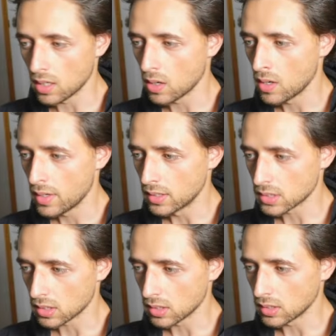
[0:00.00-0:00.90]
You're just
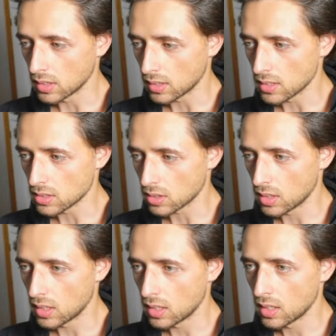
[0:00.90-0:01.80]
going to click this right here. And